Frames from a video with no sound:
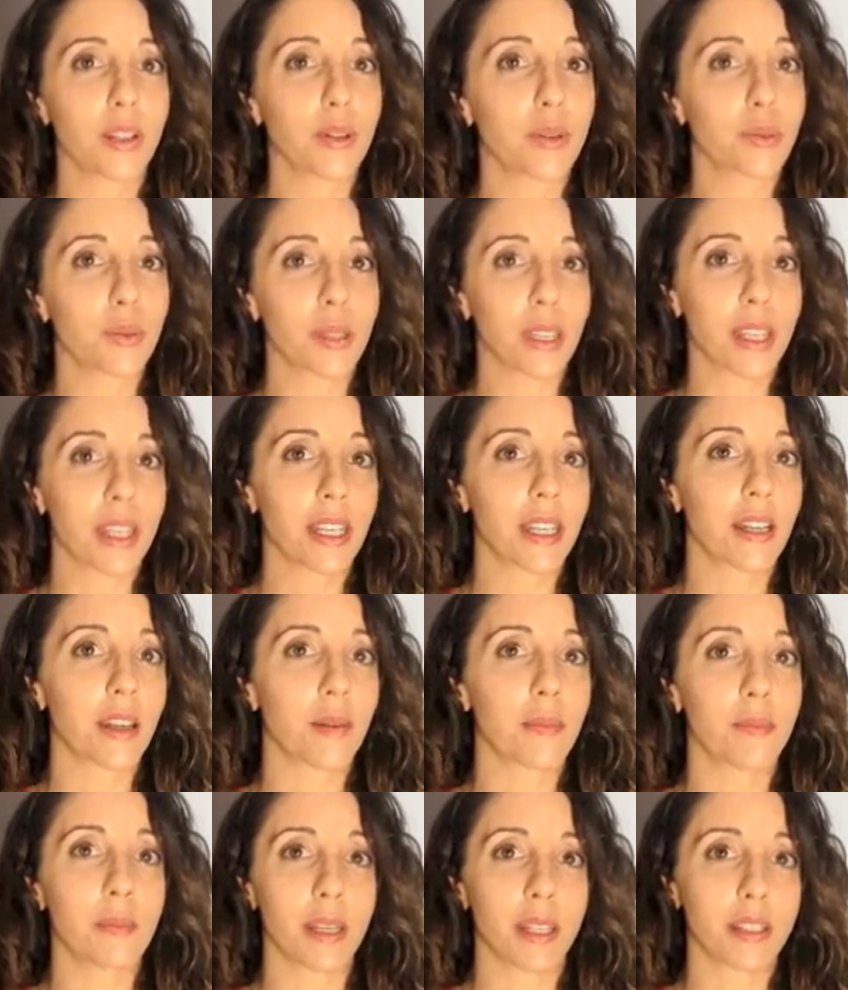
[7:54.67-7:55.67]
You'd really need
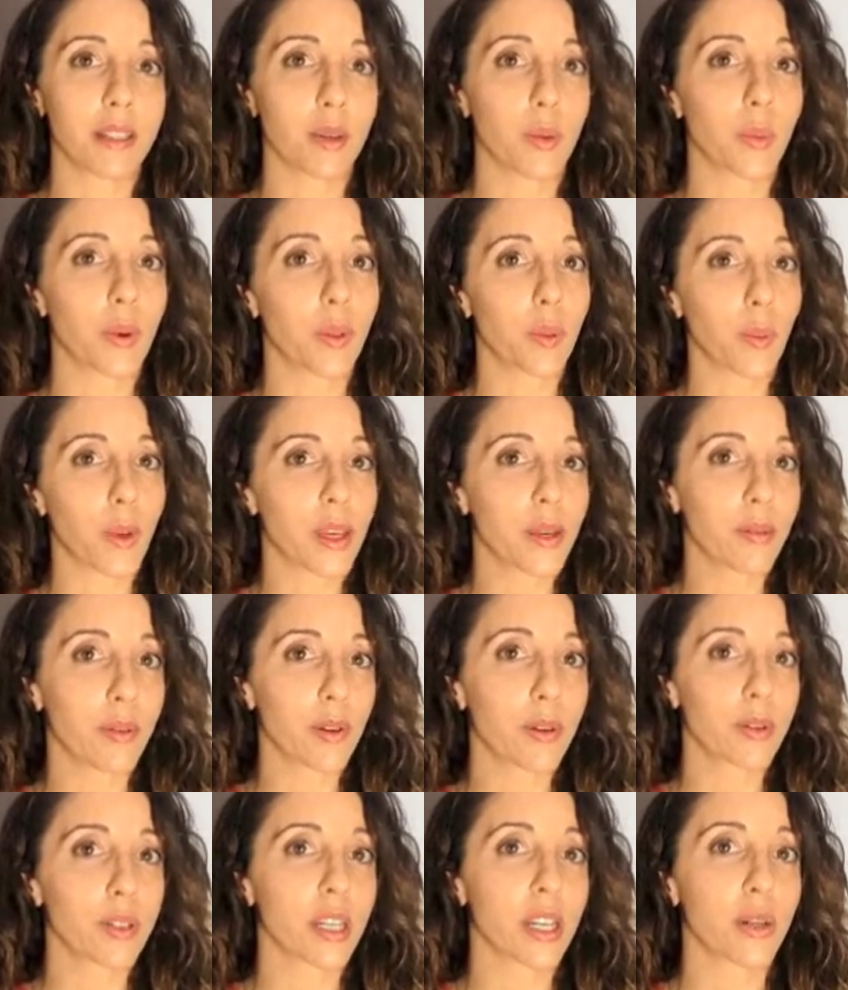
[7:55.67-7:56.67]
to mix it with whey
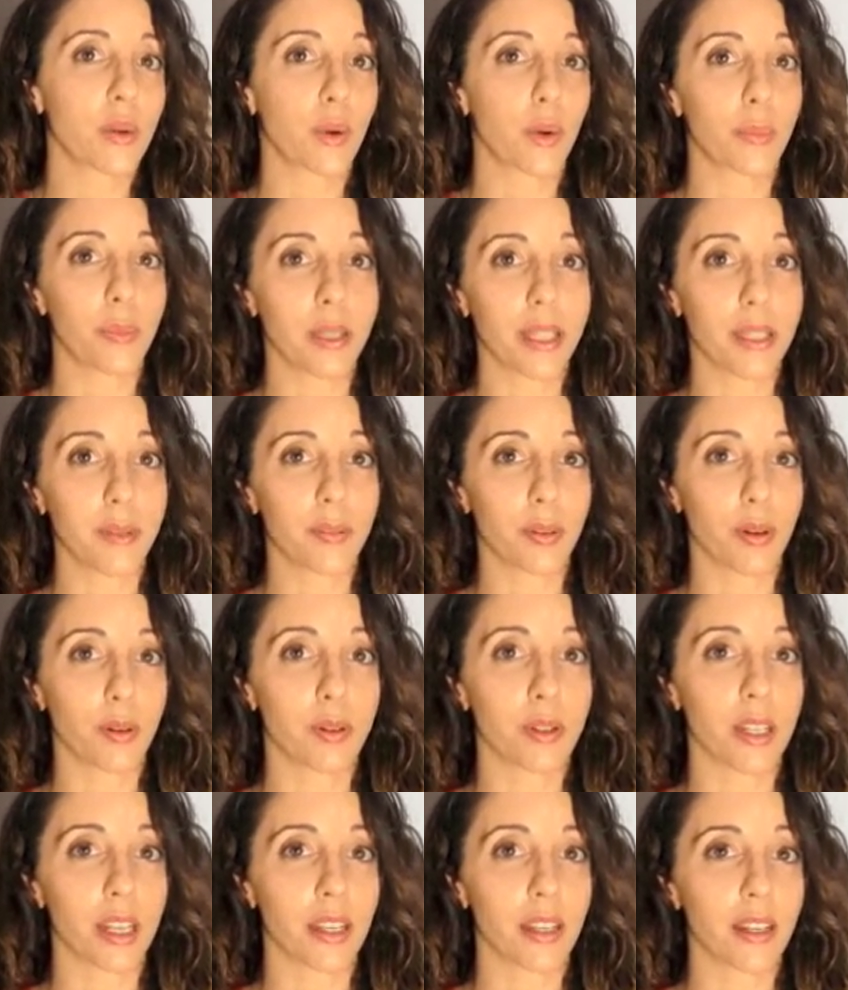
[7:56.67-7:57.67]
protein or pea
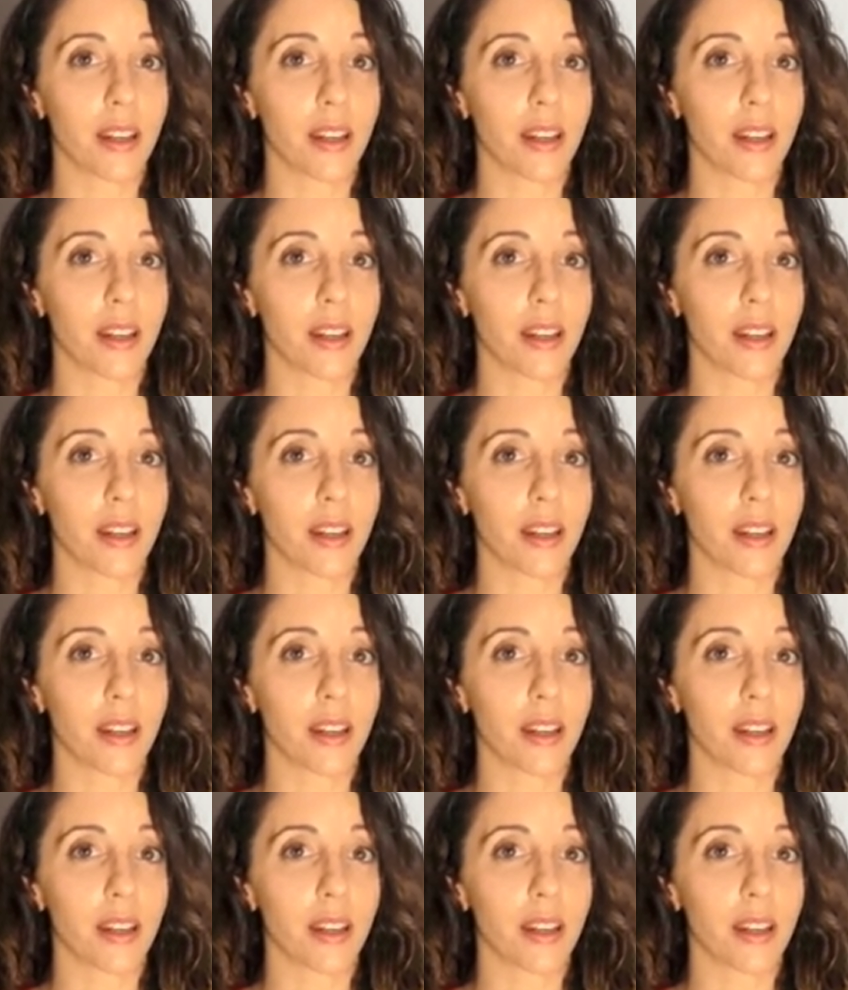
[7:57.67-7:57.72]
protein.